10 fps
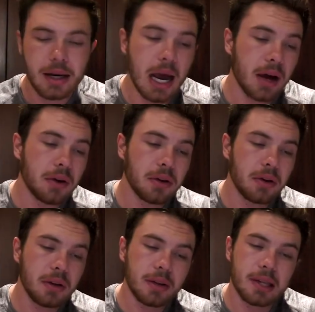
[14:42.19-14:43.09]
Now,
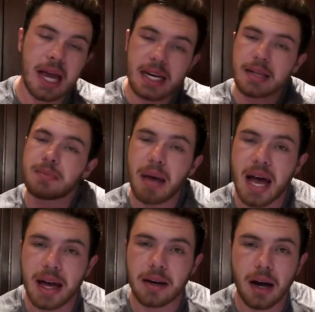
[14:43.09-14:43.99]
that is
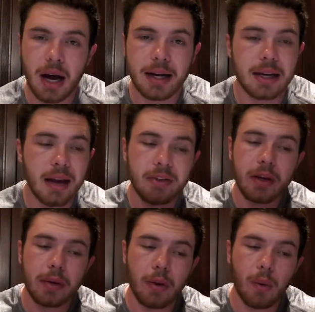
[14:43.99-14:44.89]
bad. I
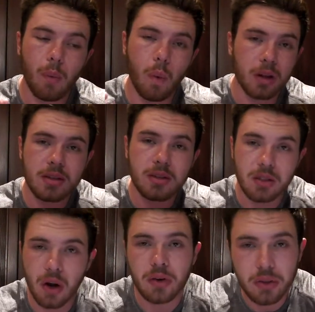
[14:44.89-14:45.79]
never wanted
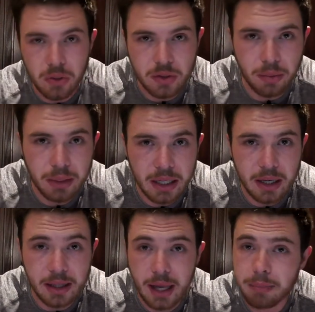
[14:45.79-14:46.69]
to go through something
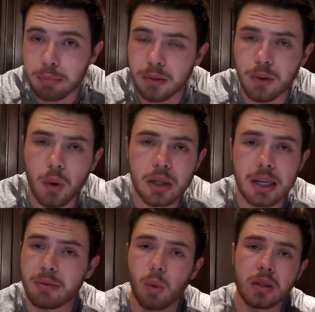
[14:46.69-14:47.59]
like that before. I
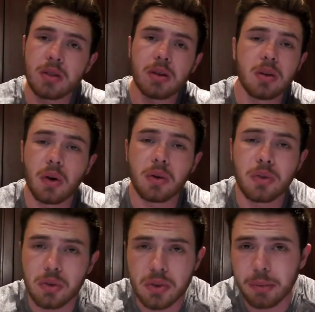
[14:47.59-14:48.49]
never wanted to go
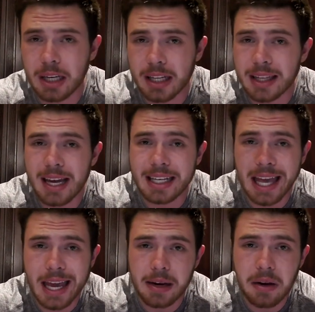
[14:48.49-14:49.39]
through something like that
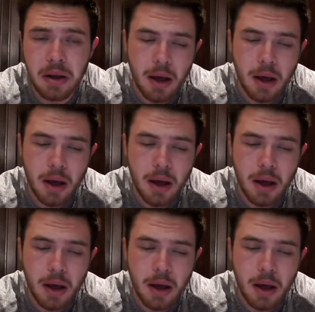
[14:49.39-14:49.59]
again.